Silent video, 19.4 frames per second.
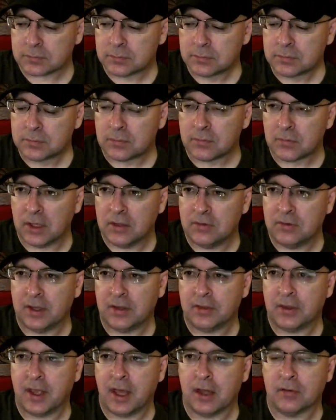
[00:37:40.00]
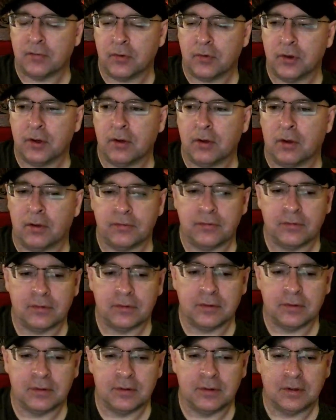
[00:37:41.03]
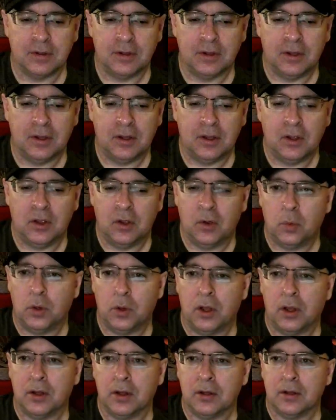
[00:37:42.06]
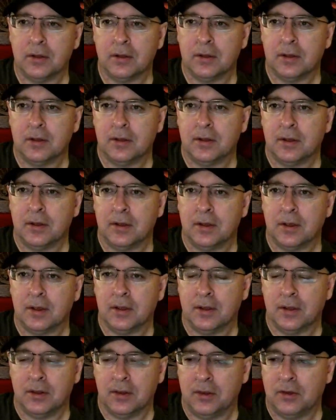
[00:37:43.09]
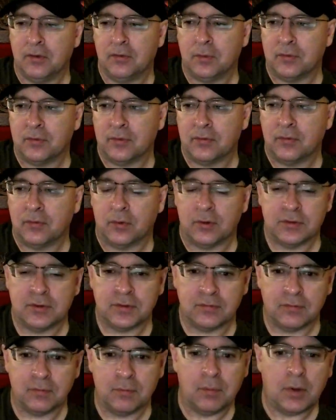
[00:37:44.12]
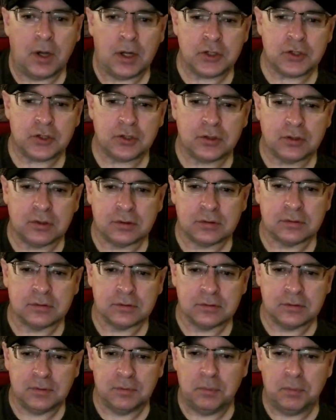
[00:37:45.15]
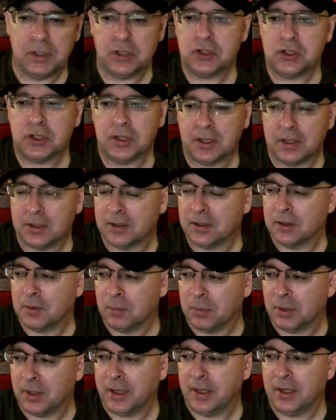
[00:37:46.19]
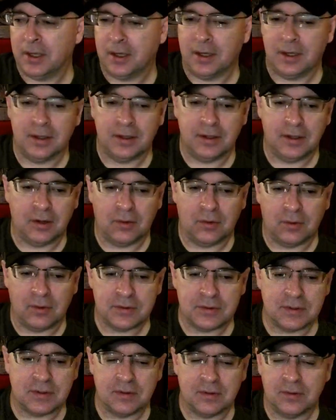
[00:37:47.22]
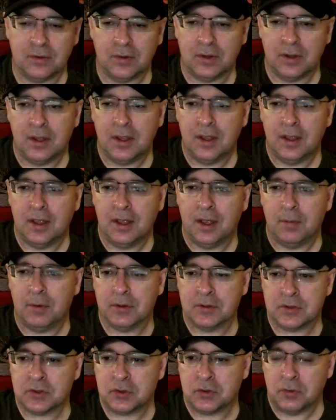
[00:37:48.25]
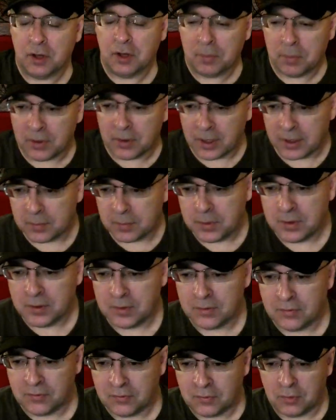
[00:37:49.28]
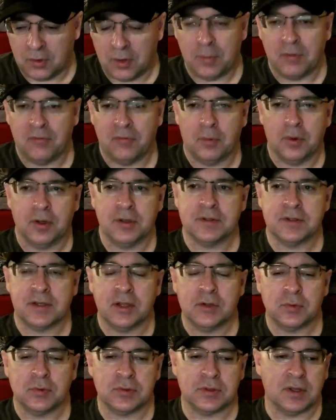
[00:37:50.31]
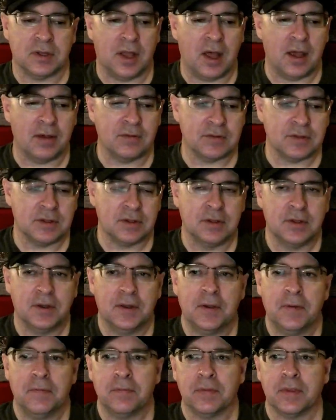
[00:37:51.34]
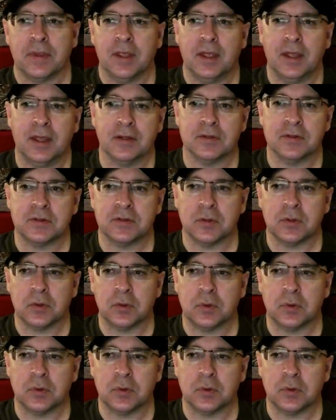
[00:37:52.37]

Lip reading: and take the California calls. Well, this was a source of much bitching and complaining, and because it screwed up it screwed up everybody's schedules and lives, and so